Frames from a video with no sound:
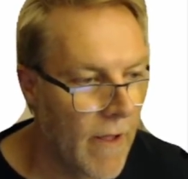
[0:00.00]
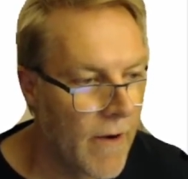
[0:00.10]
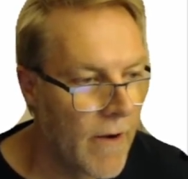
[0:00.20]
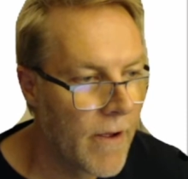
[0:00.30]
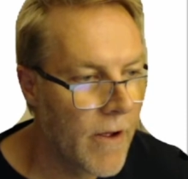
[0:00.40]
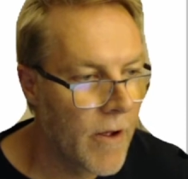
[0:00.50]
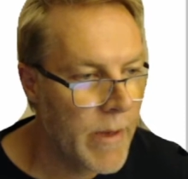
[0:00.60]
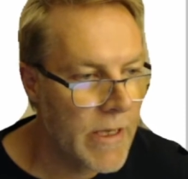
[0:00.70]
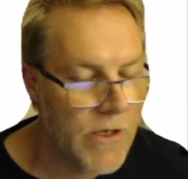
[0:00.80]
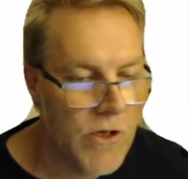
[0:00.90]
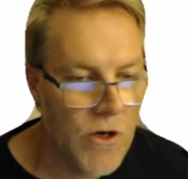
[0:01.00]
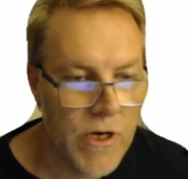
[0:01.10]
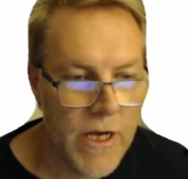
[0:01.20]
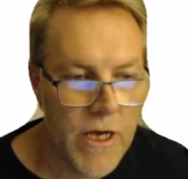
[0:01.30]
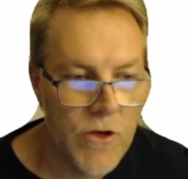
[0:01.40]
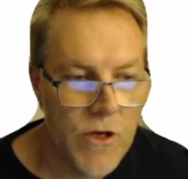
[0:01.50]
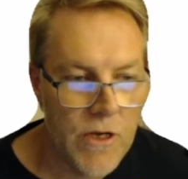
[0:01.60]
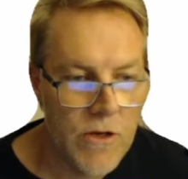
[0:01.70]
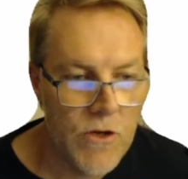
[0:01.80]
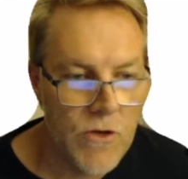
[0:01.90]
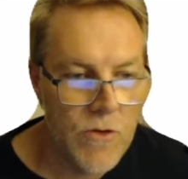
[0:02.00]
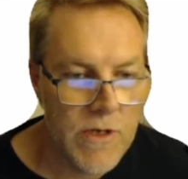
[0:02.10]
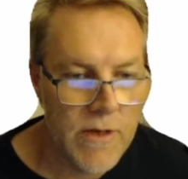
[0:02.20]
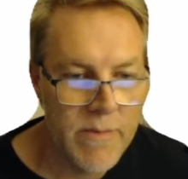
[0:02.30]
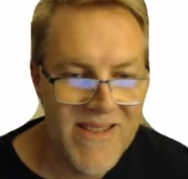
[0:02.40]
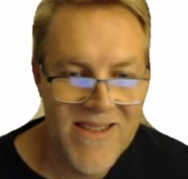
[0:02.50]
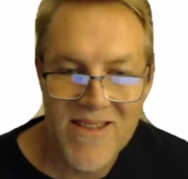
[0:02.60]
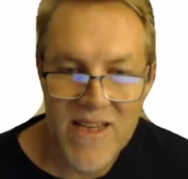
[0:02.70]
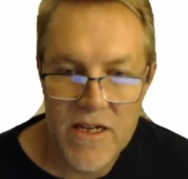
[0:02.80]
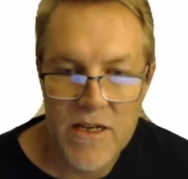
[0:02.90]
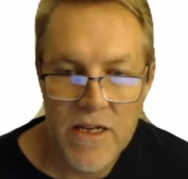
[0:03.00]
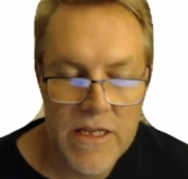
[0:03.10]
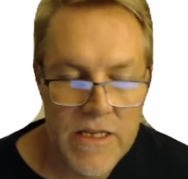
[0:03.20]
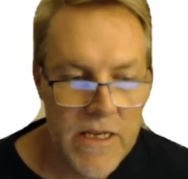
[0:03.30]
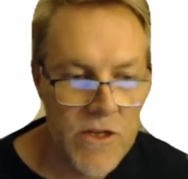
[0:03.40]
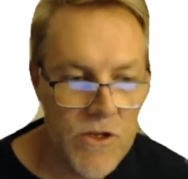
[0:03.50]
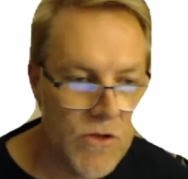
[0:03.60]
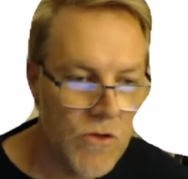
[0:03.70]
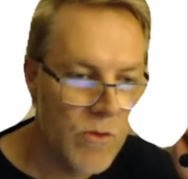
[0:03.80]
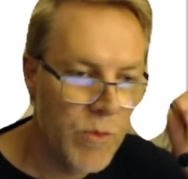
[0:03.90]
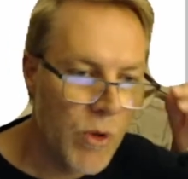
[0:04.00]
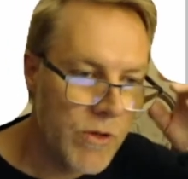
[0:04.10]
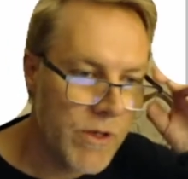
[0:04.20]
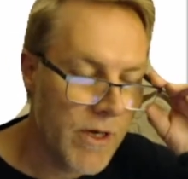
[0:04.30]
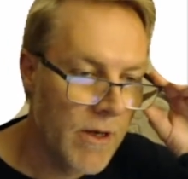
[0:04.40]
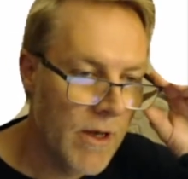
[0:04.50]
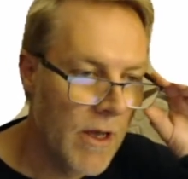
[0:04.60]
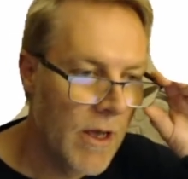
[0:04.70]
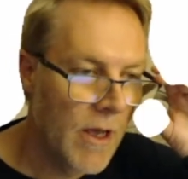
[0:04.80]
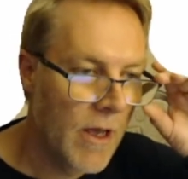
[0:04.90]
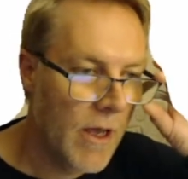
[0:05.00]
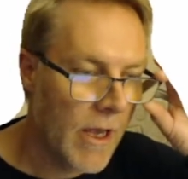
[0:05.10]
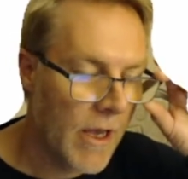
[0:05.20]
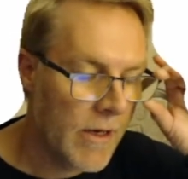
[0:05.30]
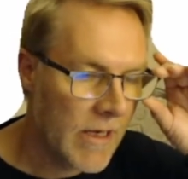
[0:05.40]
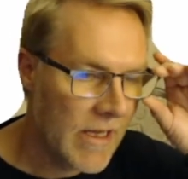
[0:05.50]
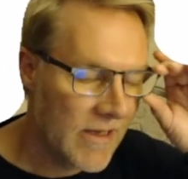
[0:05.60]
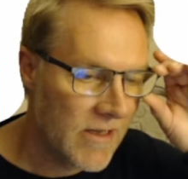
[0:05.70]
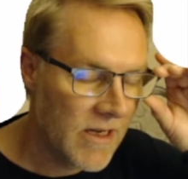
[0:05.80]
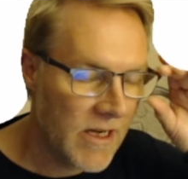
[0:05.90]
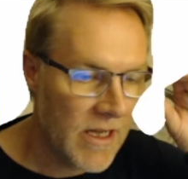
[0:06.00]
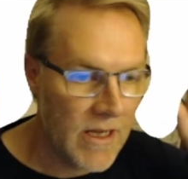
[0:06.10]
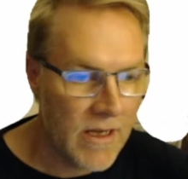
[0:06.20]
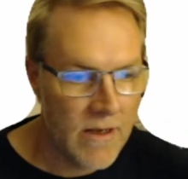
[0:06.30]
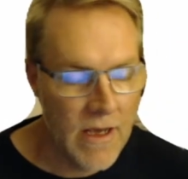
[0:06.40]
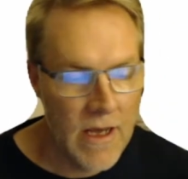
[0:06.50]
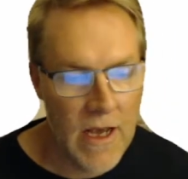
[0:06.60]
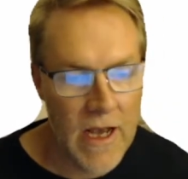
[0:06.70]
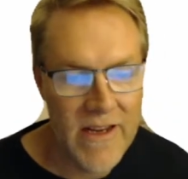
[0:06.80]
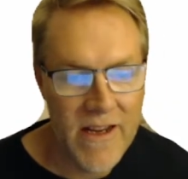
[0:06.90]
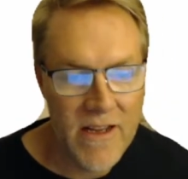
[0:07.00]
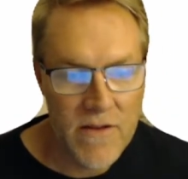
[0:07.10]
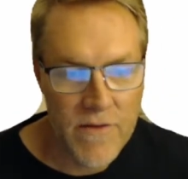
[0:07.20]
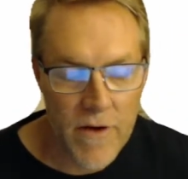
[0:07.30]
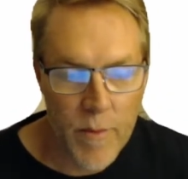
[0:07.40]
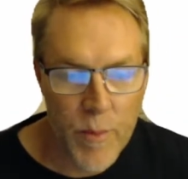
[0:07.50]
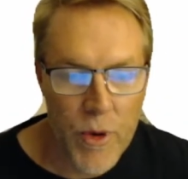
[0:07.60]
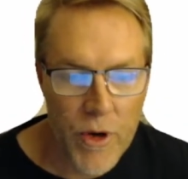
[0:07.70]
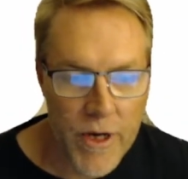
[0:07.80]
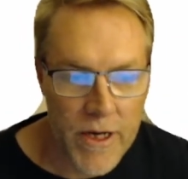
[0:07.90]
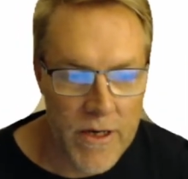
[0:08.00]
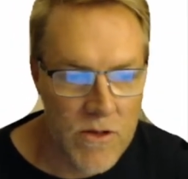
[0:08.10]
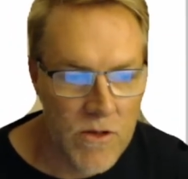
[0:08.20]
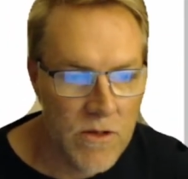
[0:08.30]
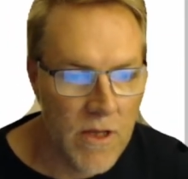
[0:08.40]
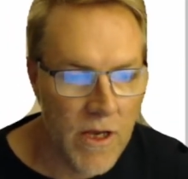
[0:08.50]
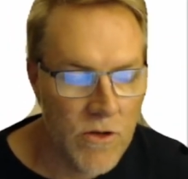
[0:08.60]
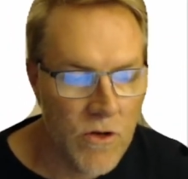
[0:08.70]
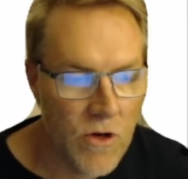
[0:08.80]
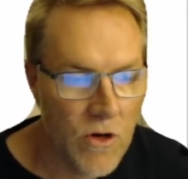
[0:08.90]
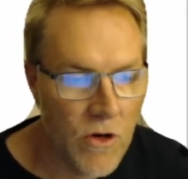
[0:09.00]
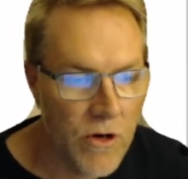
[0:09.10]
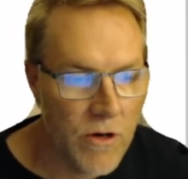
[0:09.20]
Arbitre.AI, you can do some business intelligence reporting and easily identify products that are